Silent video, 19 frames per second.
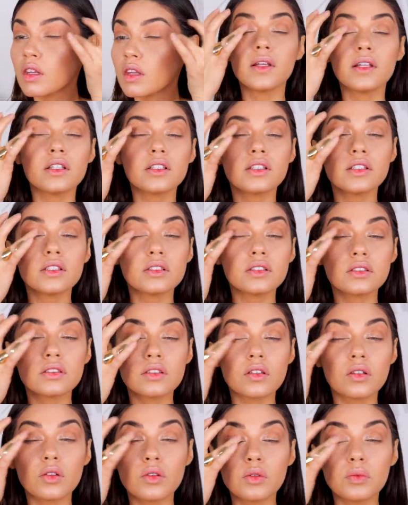This is
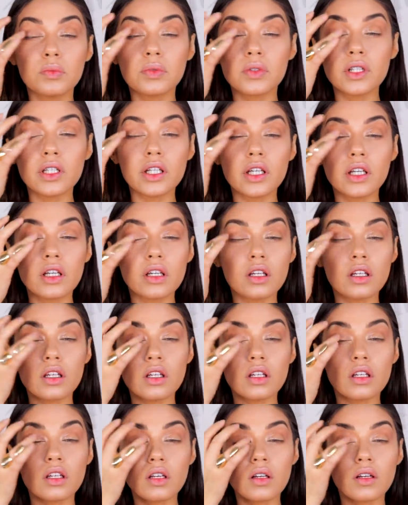so pretty.
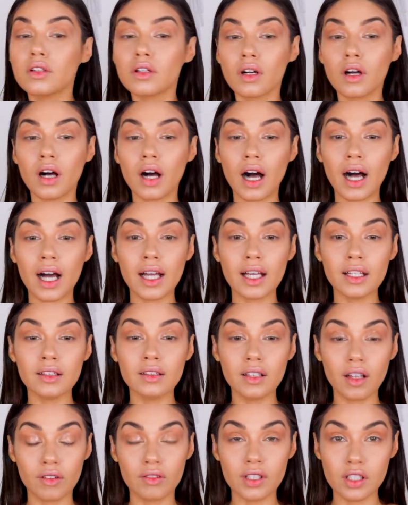I
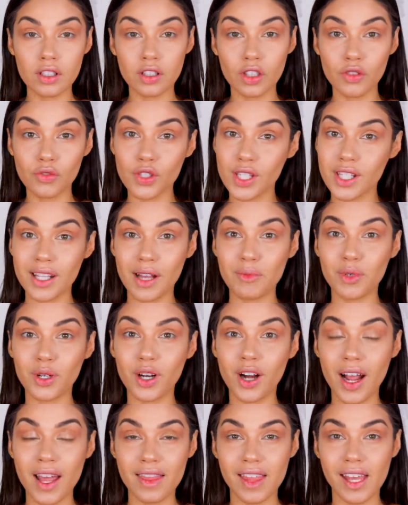love this look for
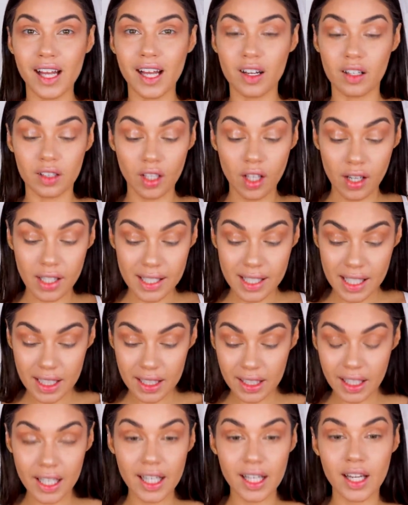summer. I think a glossy
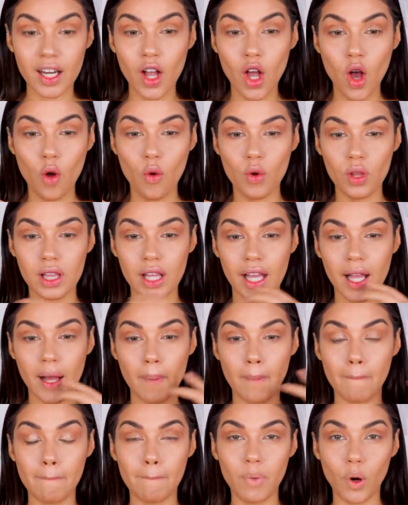lid with like a
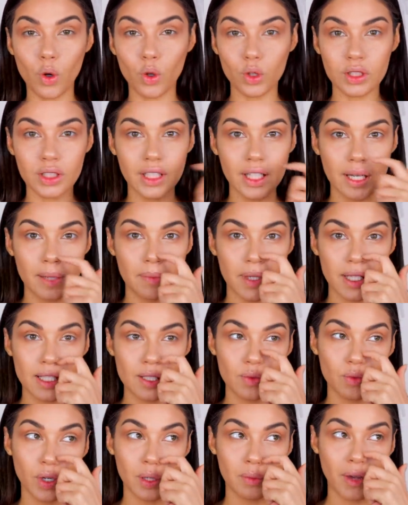bold lip
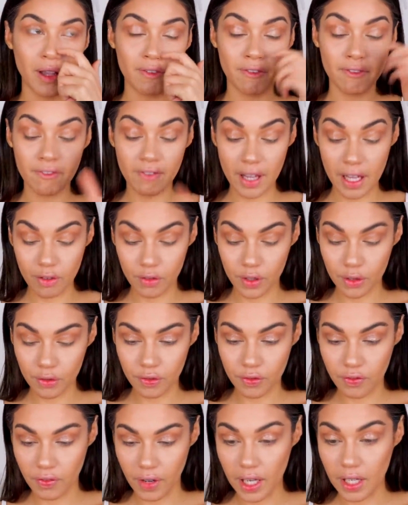is one of my favorite,
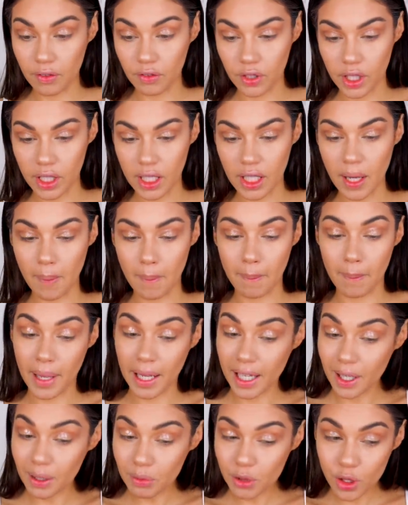favorite
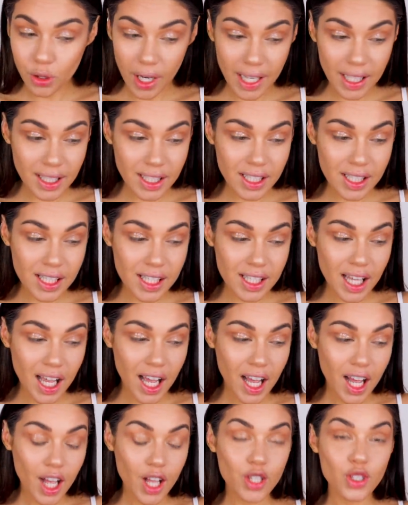makeup trends.
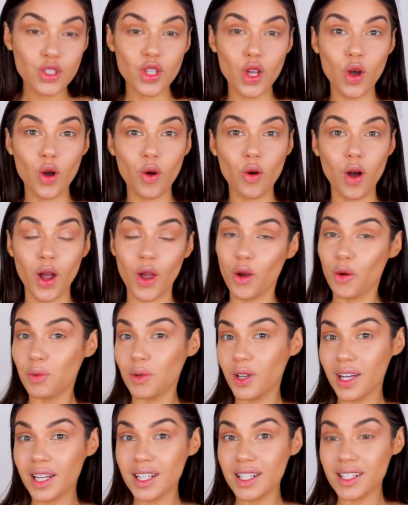So I hope
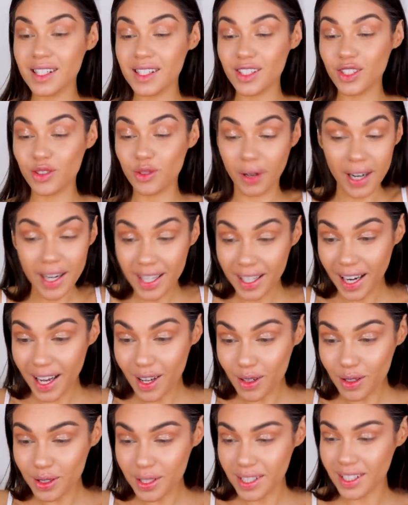you guys try it
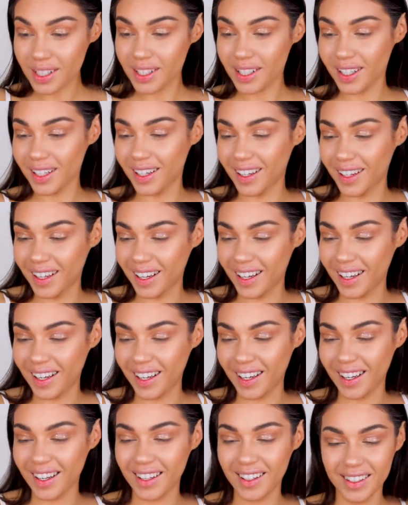
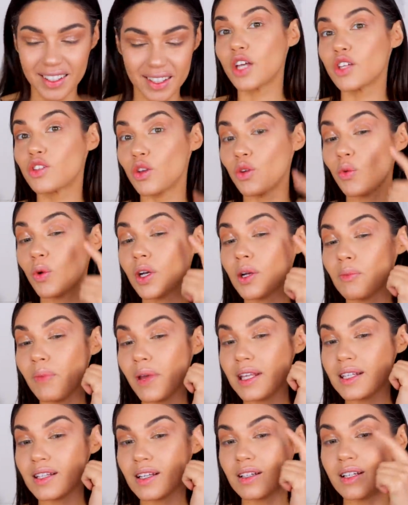out. so you wanna
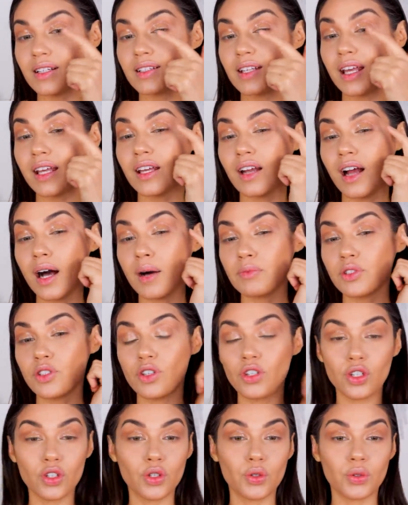basically take it up to
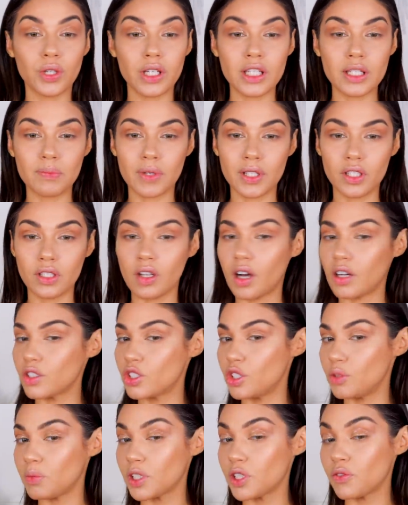your crease, but not
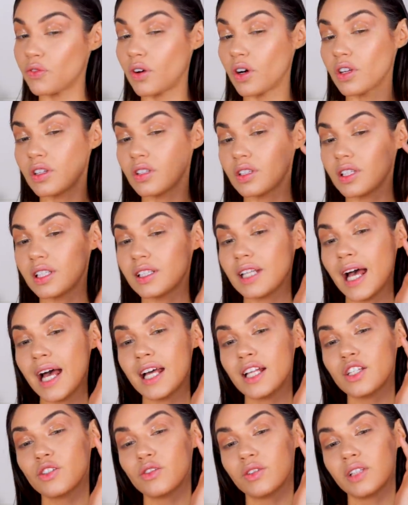too much farther than
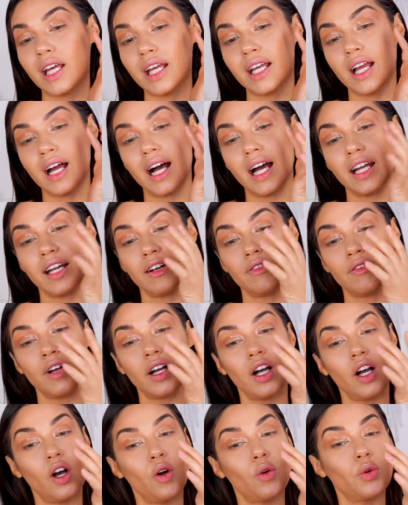that. So like kind of
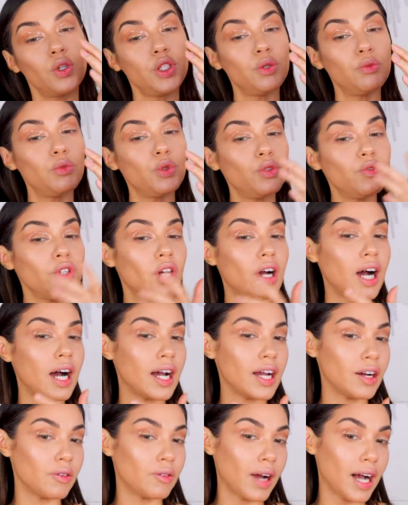when you move your
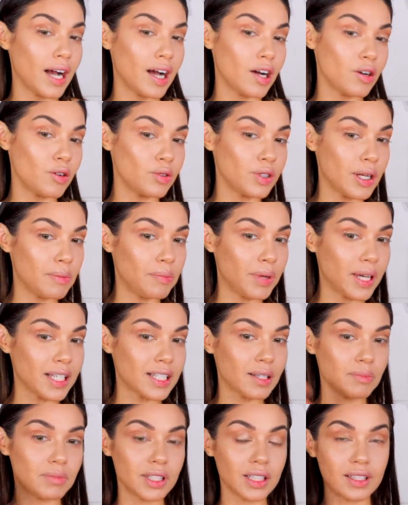eye around, it
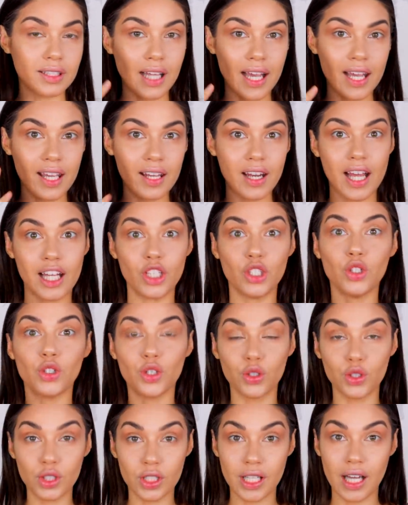picks up the light and you
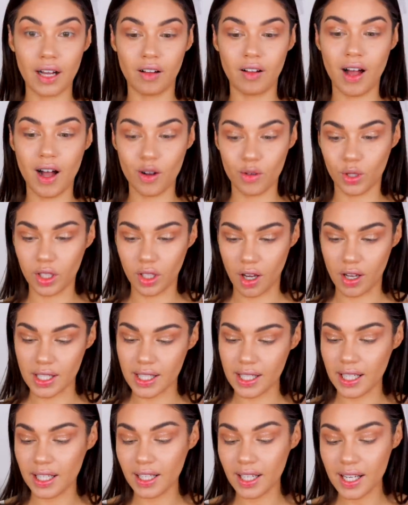could tell how
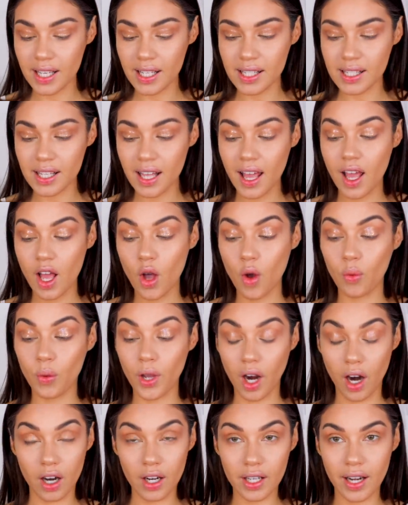glossy it is.
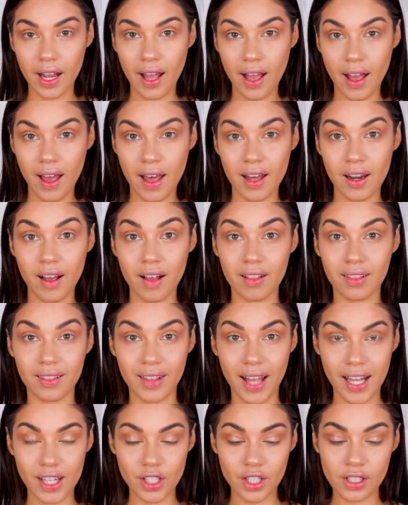We are gonna add
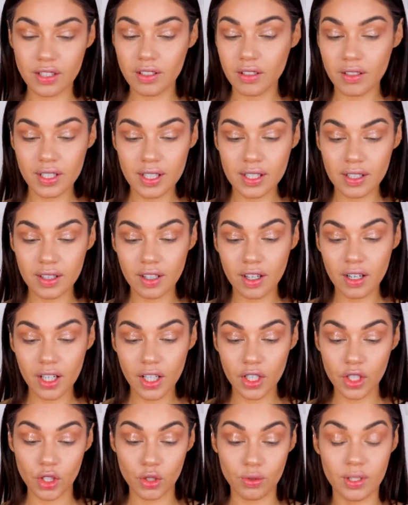lashes to this
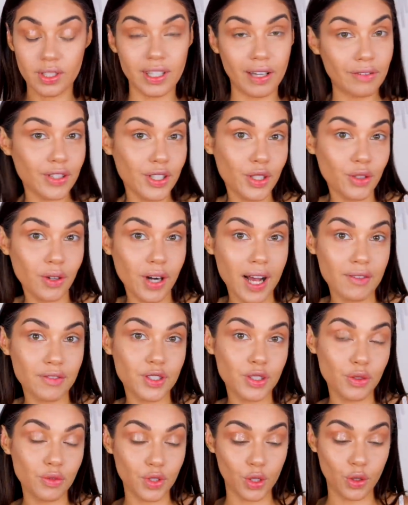look. You definitely don't have
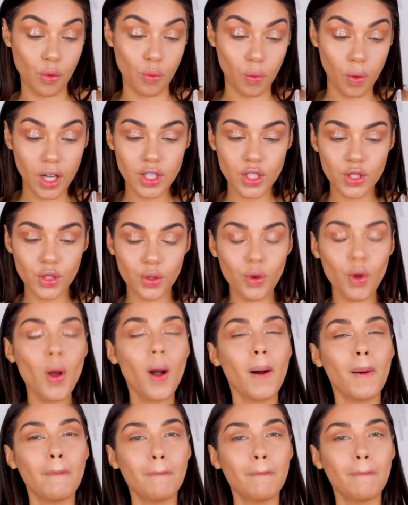to if you don't want to